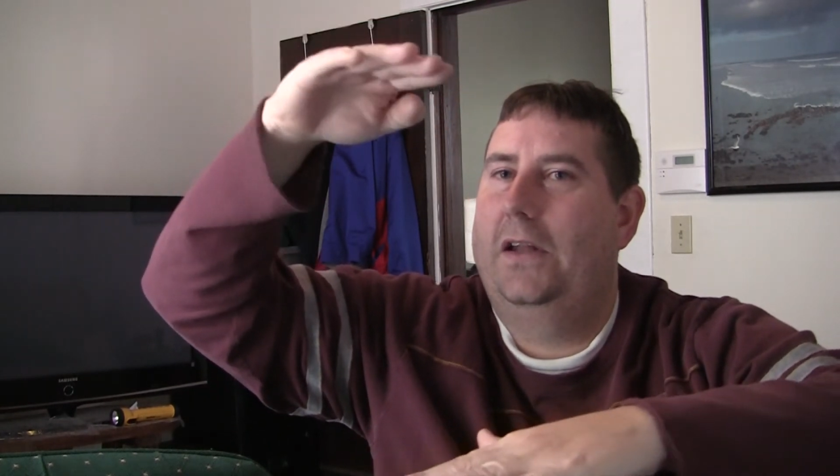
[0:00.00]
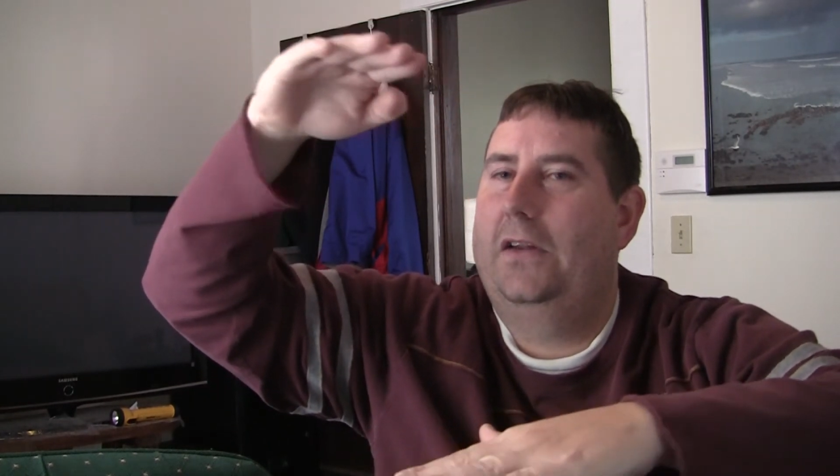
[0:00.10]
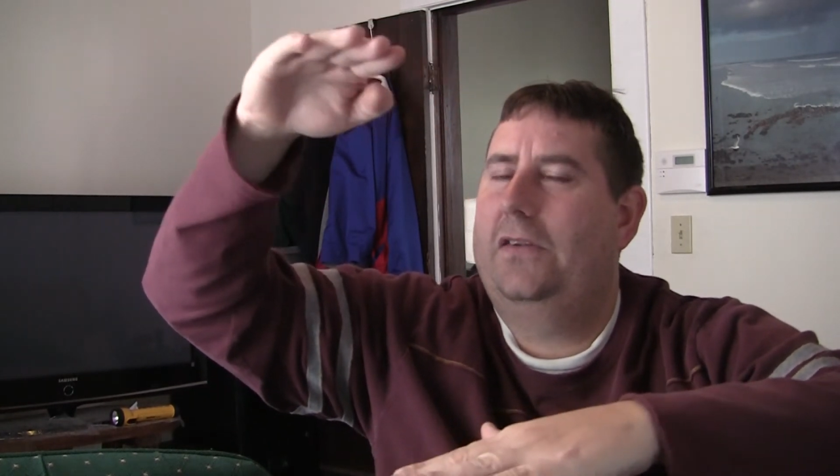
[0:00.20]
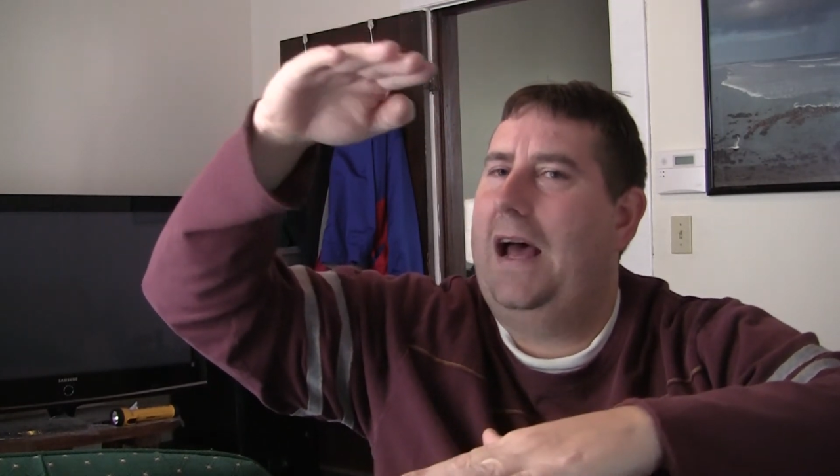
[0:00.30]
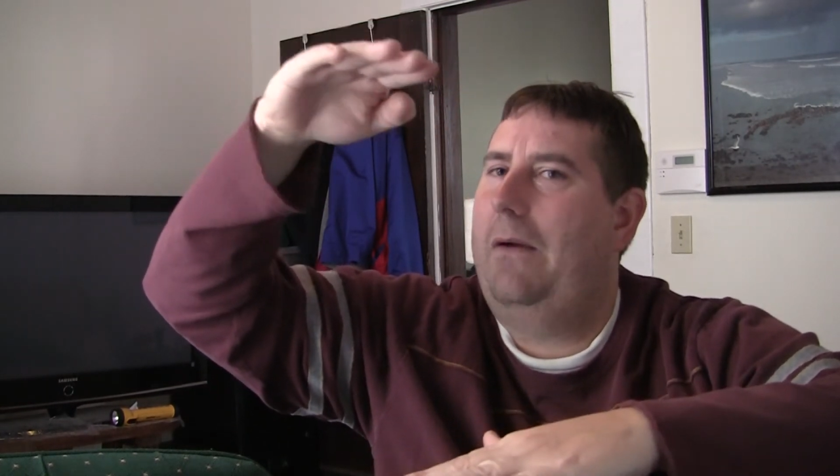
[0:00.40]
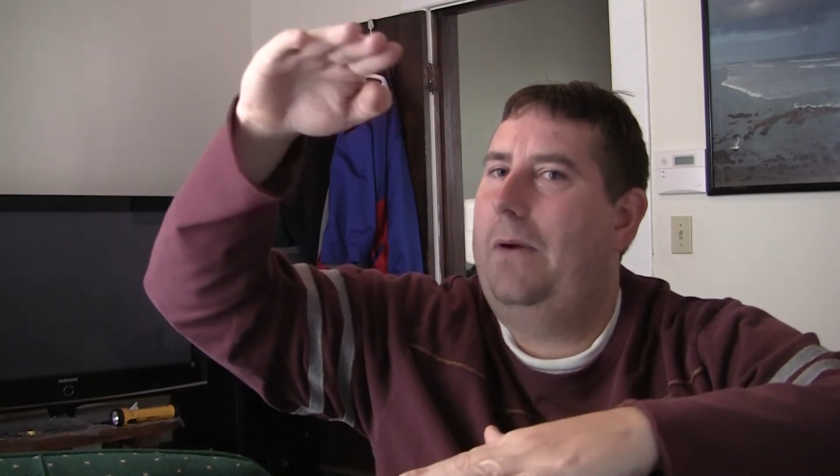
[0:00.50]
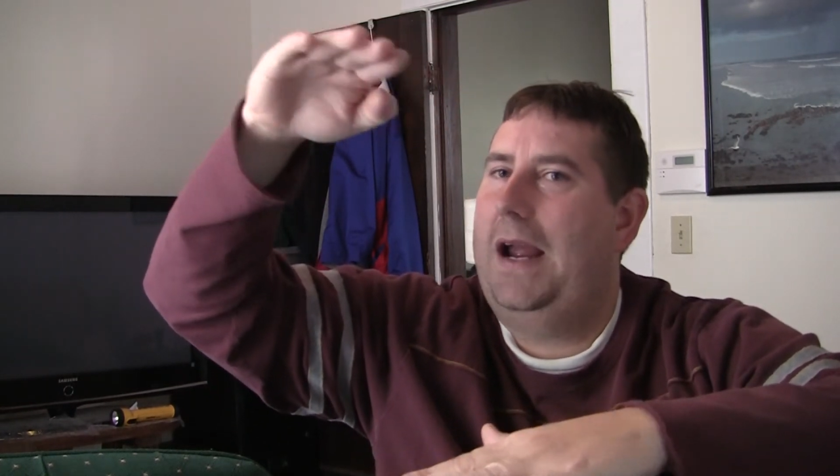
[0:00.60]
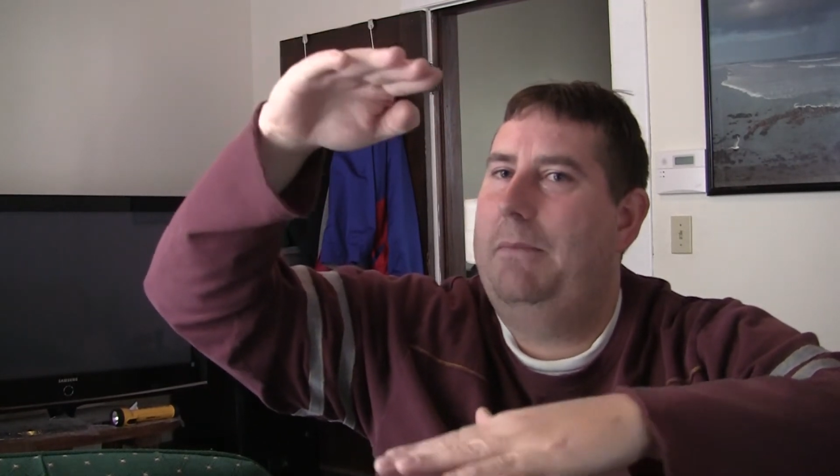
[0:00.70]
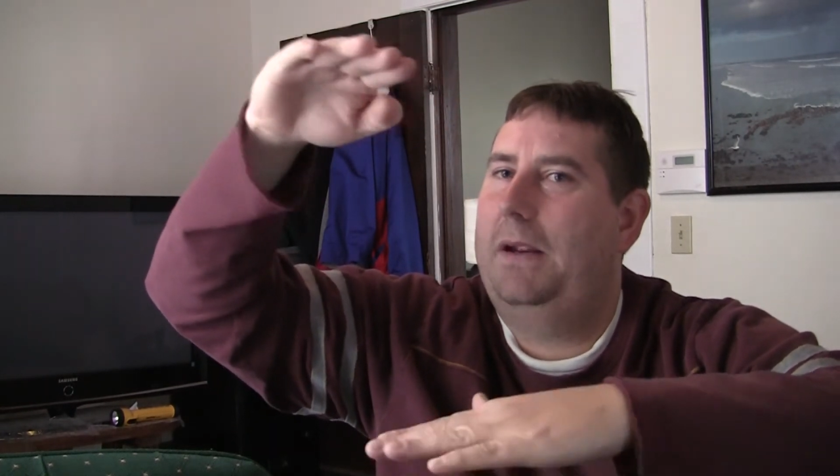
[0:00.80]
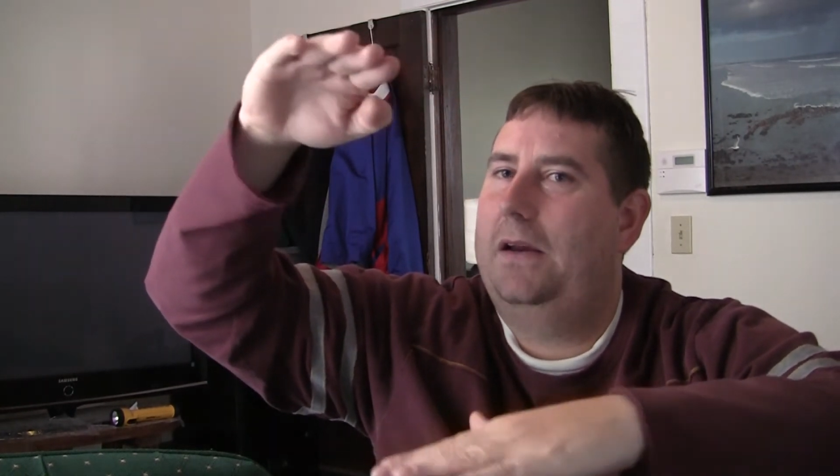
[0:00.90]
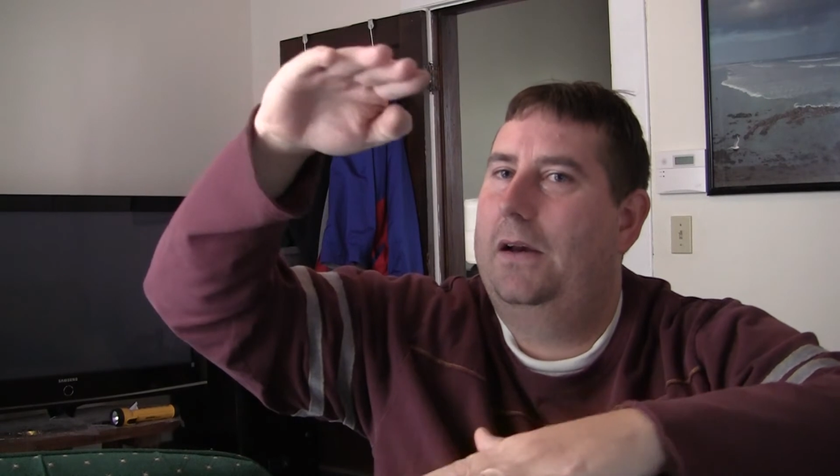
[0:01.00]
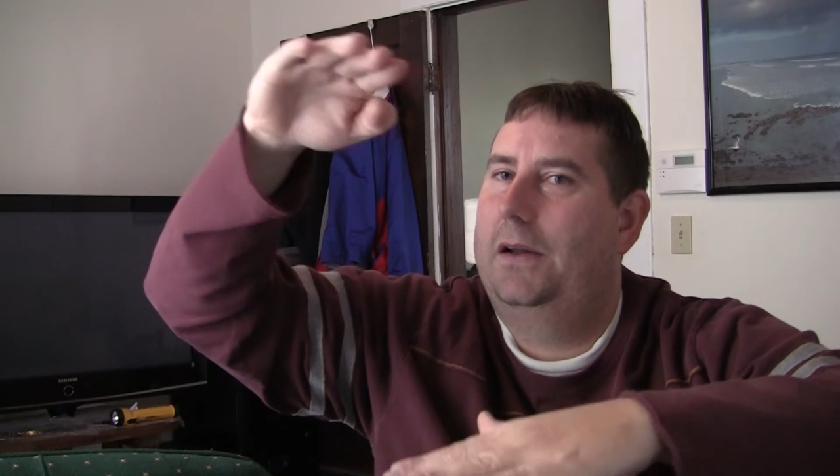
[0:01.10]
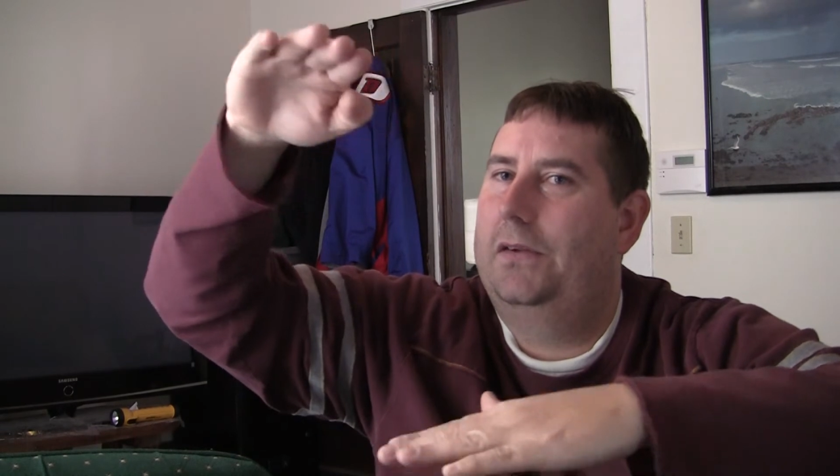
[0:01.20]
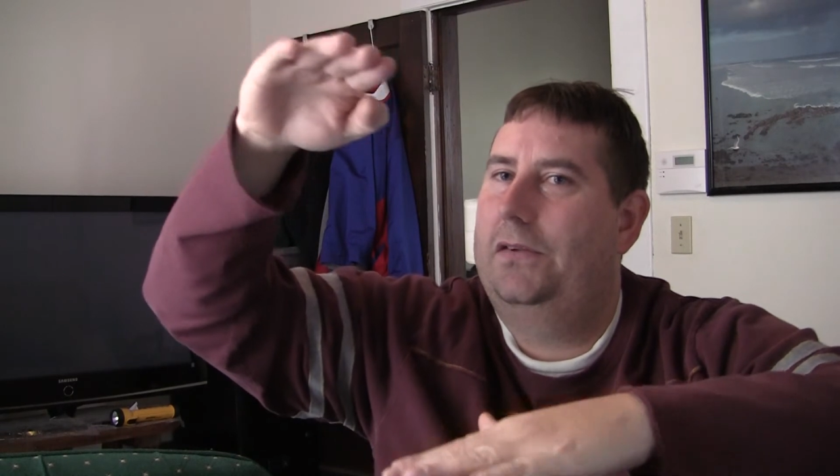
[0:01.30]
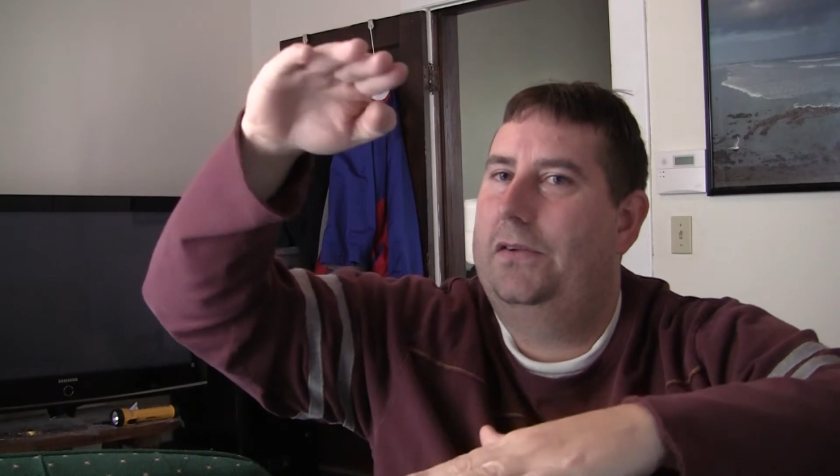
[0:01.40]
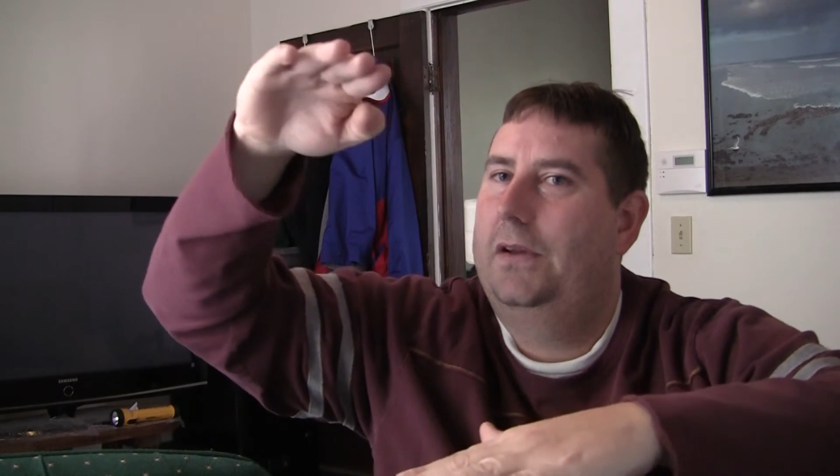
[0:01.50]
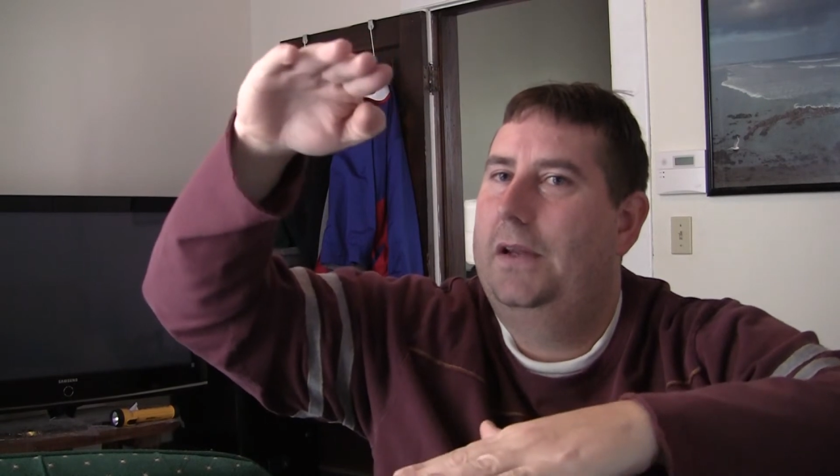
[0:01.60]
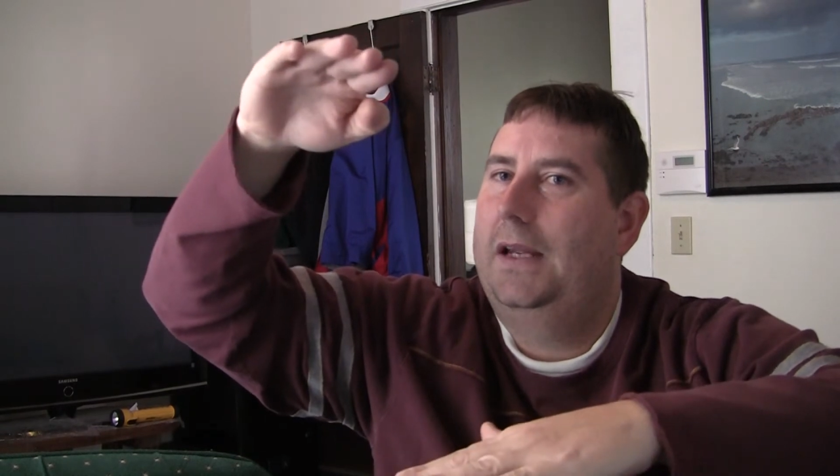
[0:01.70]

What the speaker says: and it's not right, because